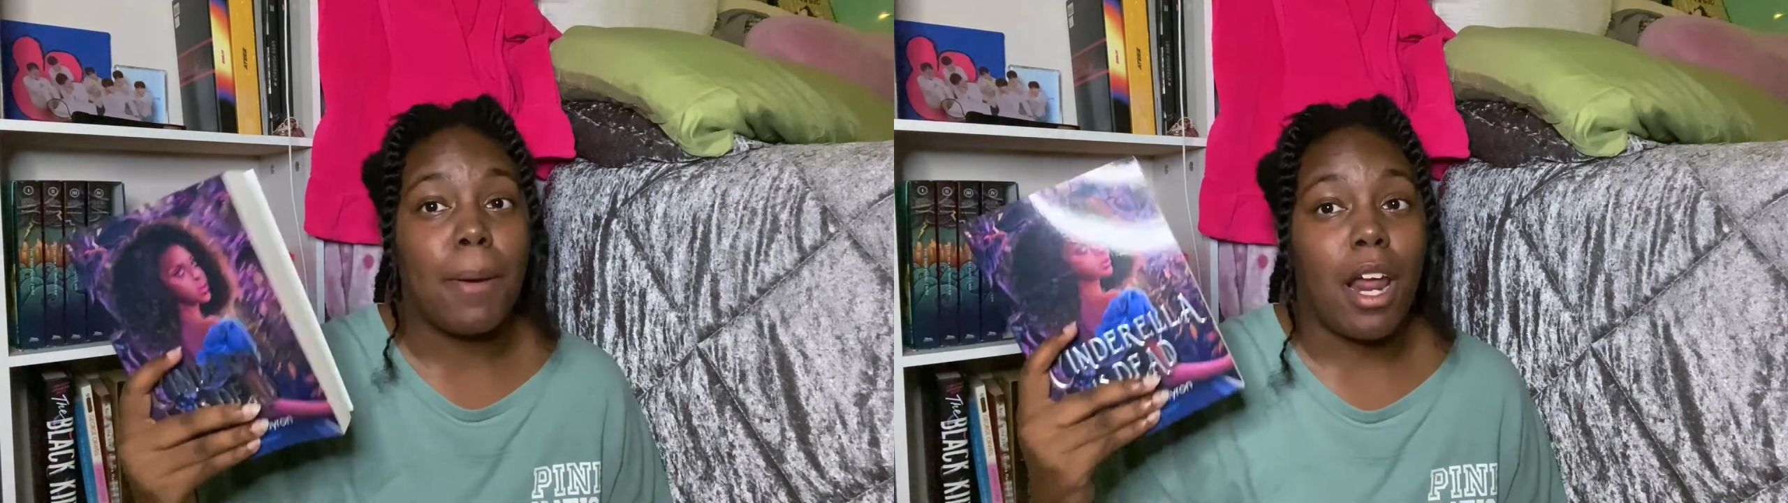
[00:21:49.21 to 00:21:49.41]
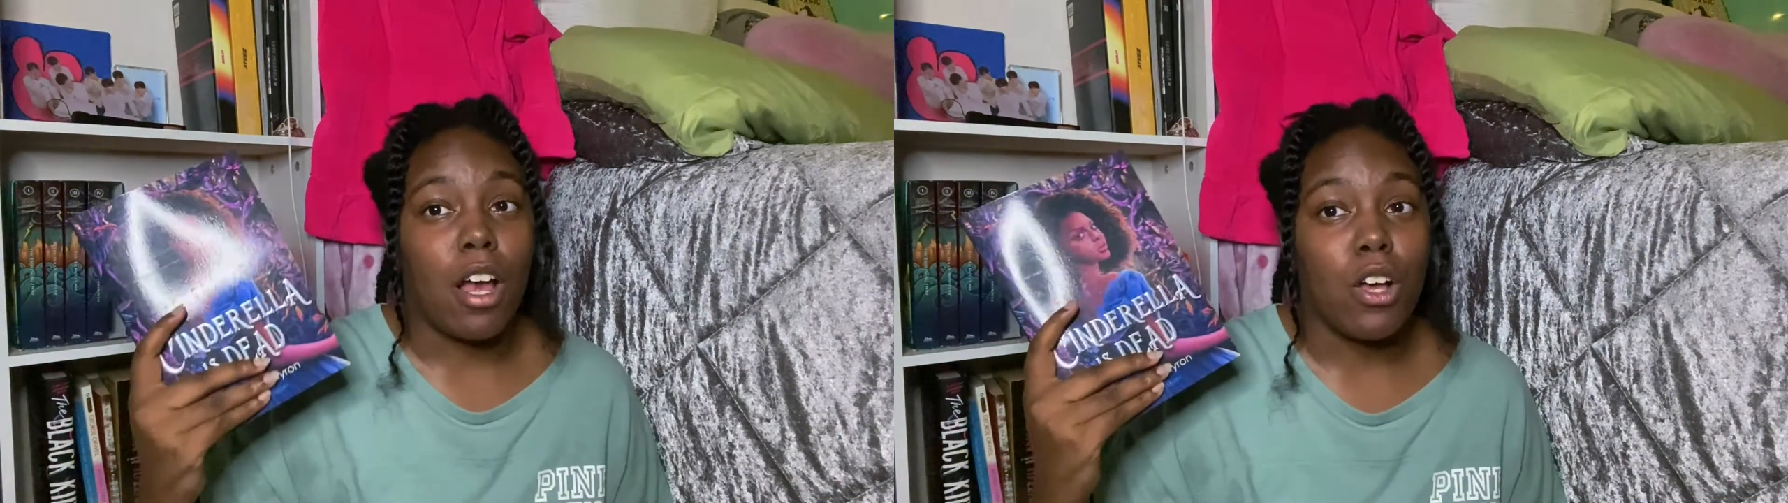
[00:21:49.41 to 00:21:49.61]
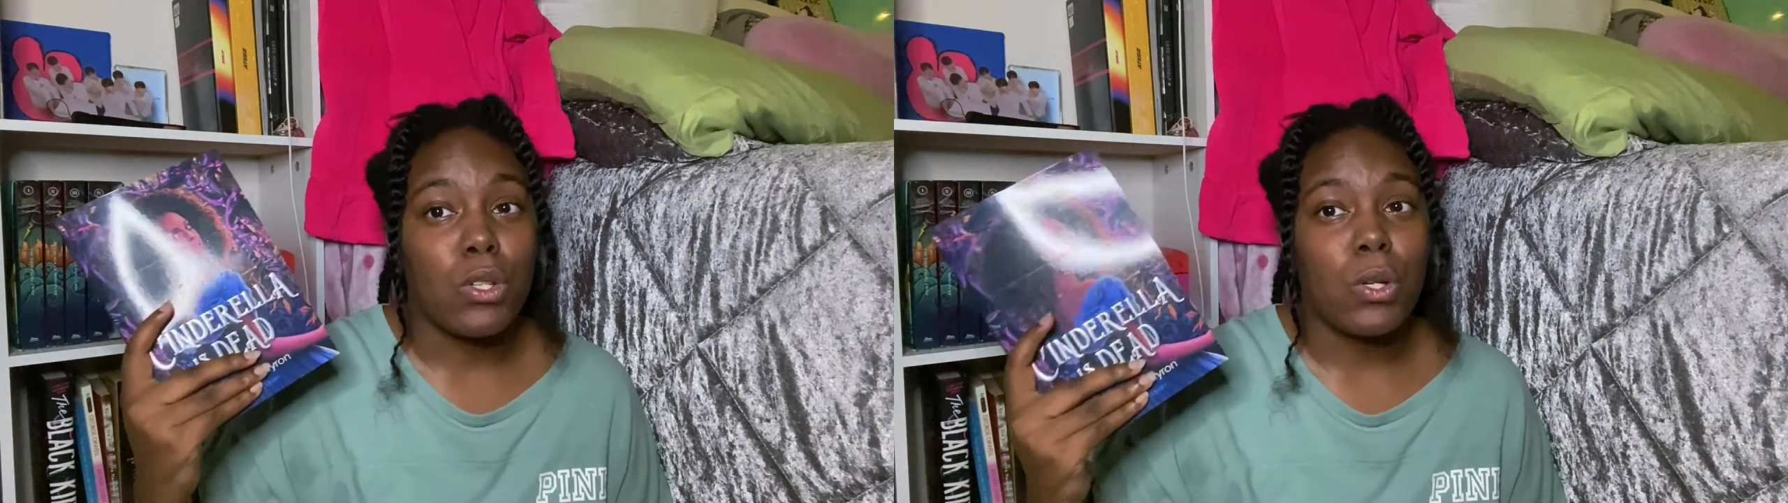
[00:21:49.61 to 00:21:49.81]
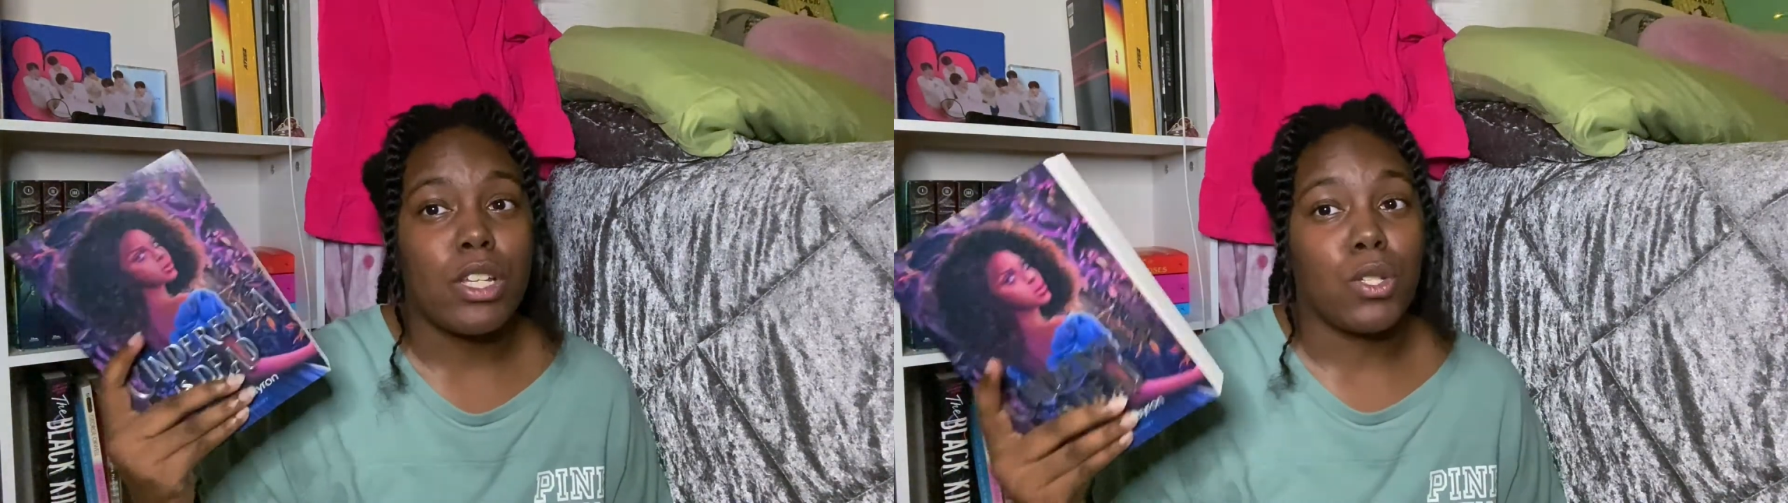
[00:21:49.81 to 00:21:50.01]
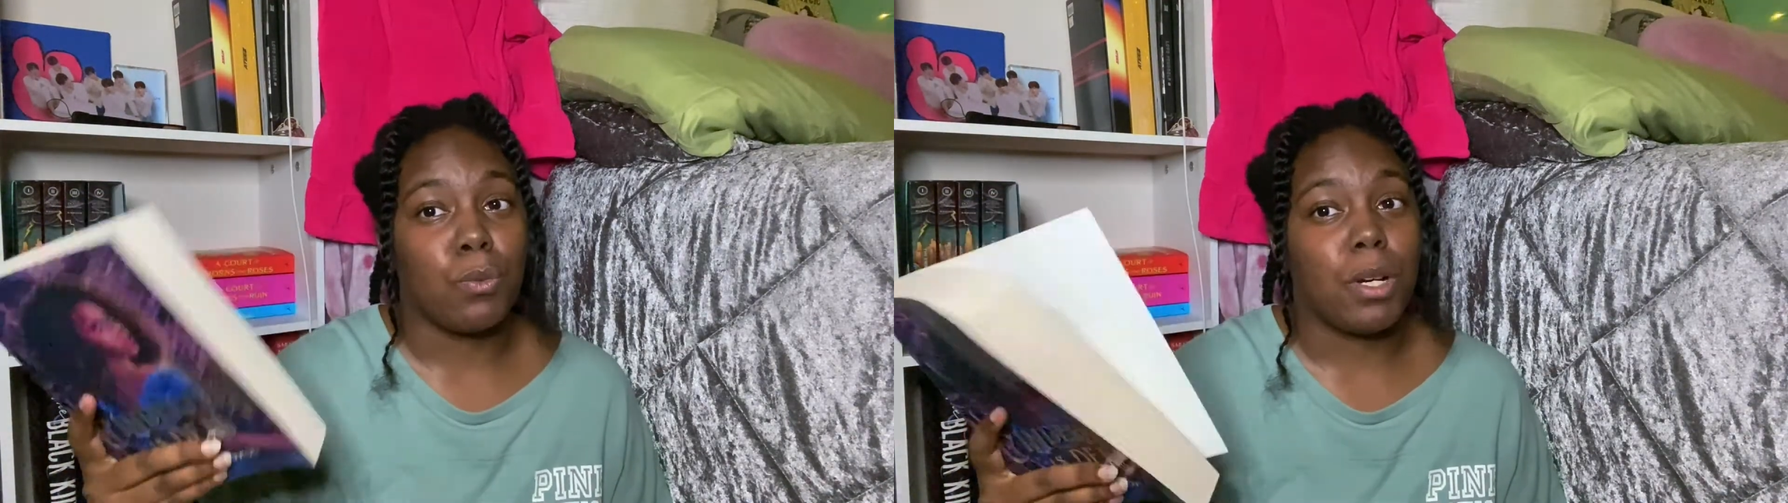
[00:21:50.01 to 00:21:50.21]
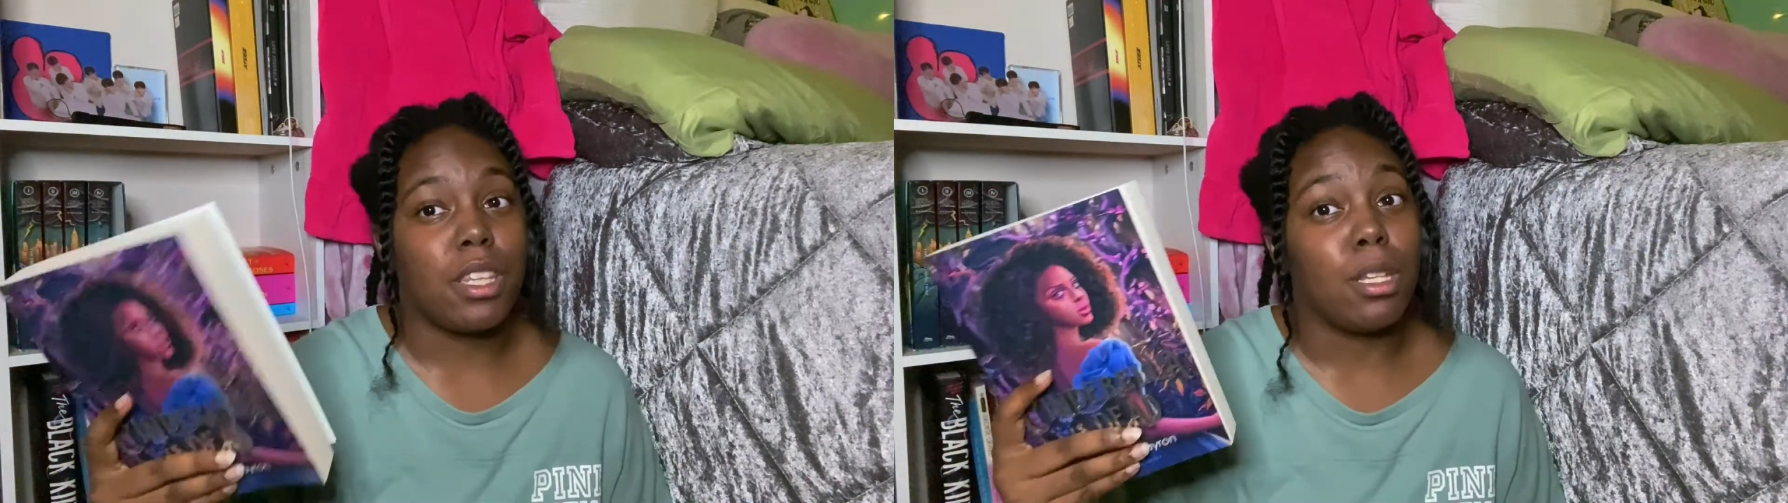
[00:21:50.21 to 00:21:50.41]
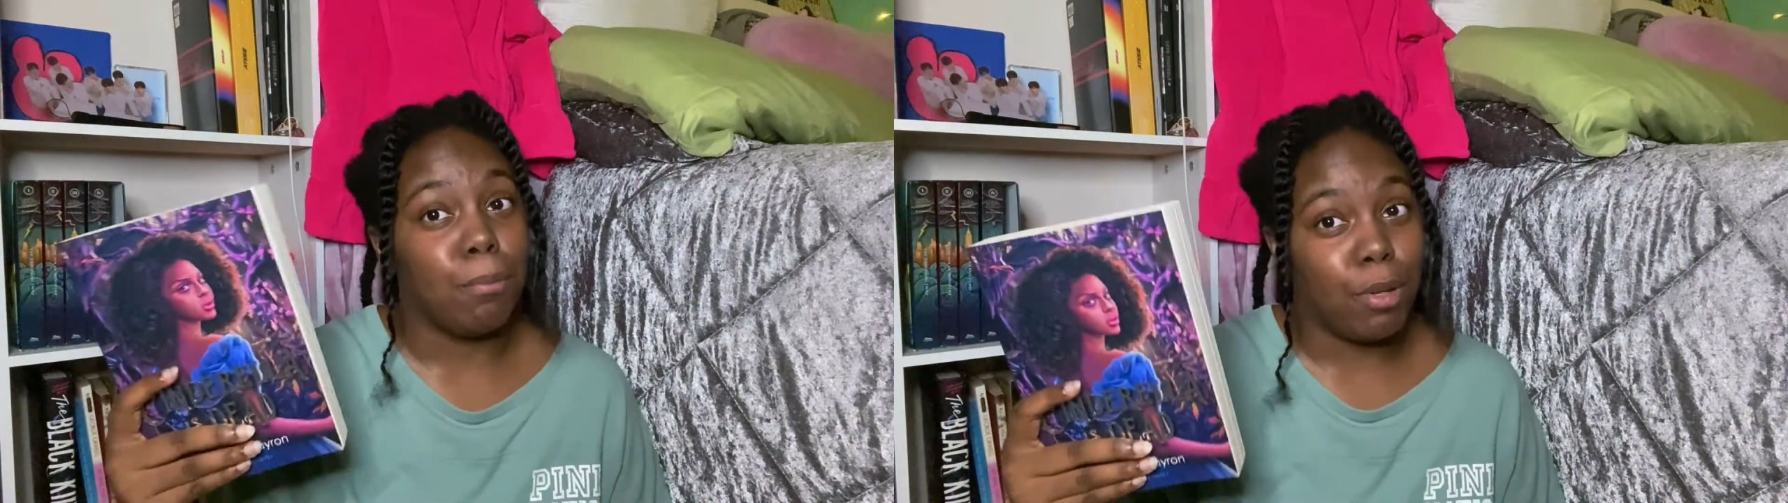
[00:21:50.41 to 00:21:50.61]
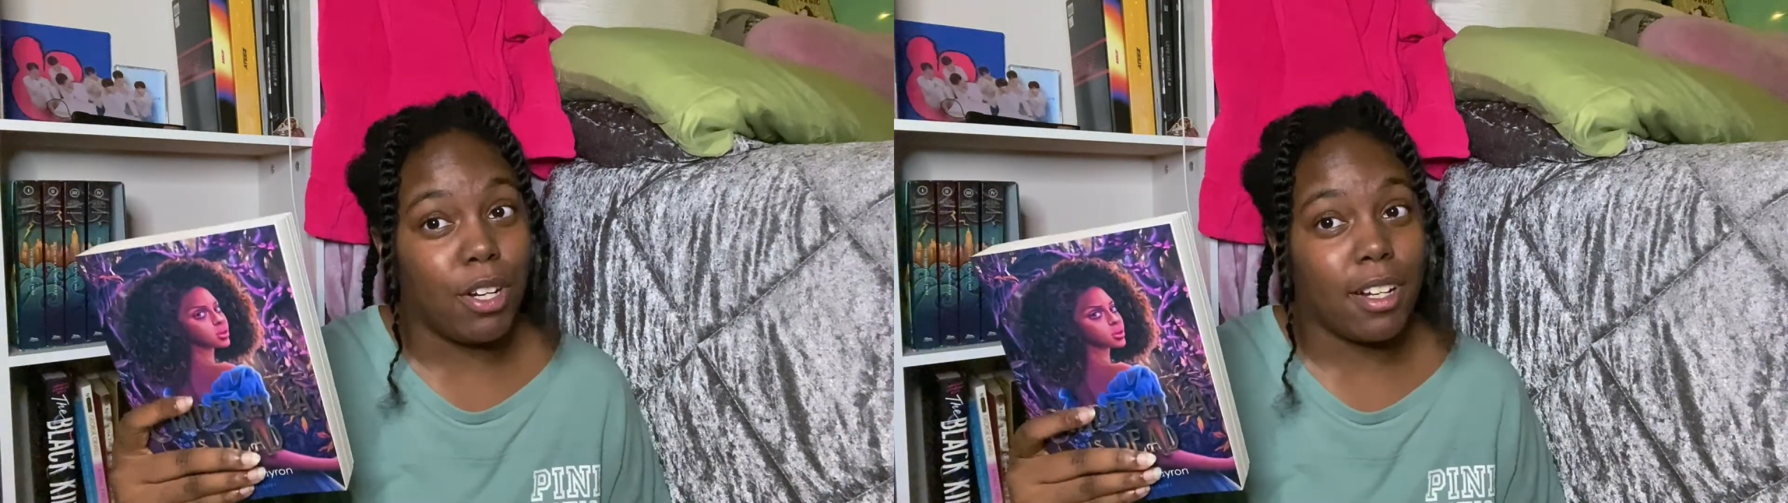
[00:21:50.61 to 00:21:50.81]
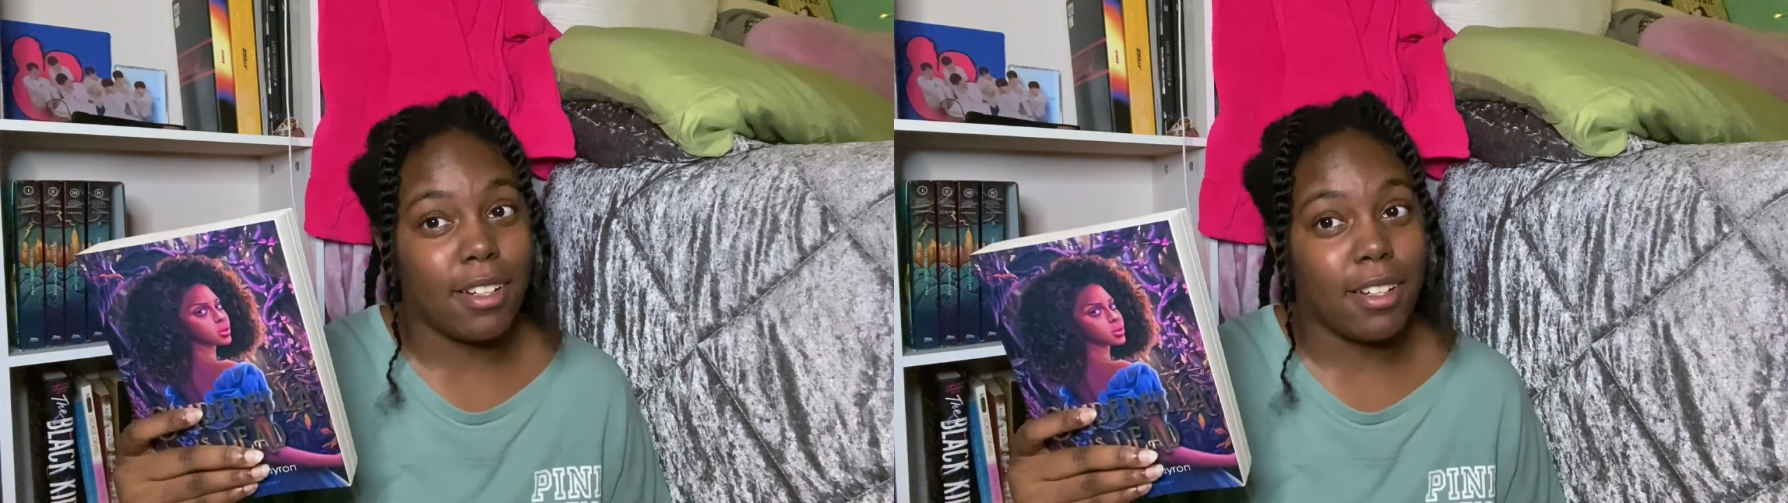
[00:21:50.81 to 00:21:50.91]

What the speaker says: but I also need to read the book.